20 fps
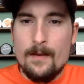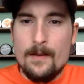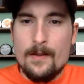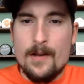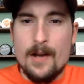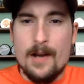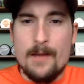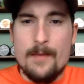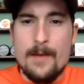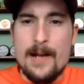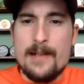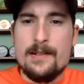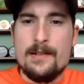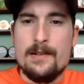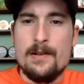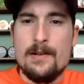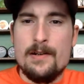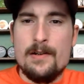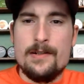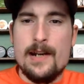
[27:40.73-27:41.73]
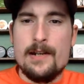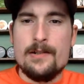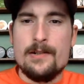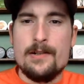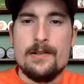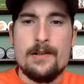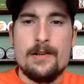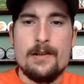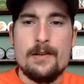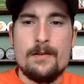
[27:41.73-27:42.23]
So I'm on Snus
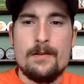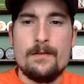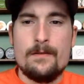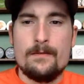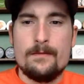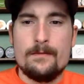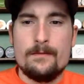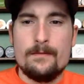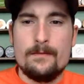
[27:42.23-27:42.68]
Nation too.